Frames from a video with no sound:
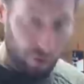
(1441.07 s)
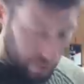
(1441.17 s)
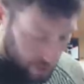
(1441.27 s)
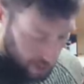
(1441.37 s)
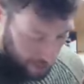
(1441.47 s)
and
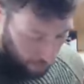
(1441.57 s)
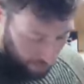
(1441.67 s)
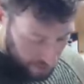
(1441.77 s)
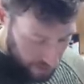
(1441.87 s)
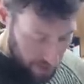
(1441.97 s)
obvious, but
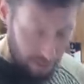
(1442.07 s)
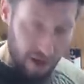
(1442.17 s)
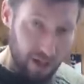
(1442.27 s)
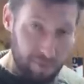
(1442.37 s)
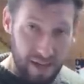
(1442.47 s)
obviously the
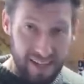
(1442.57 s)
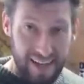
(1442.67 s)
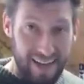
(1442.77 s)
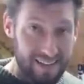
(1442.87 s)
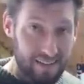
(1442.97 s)
marker
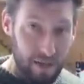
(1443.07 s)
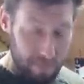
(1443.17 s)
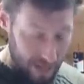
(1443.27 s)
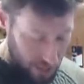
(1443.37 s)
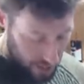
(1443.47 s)
pen has a
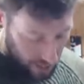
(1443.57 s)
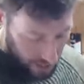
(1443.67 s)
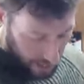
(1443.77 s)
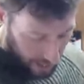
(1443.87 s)
dimension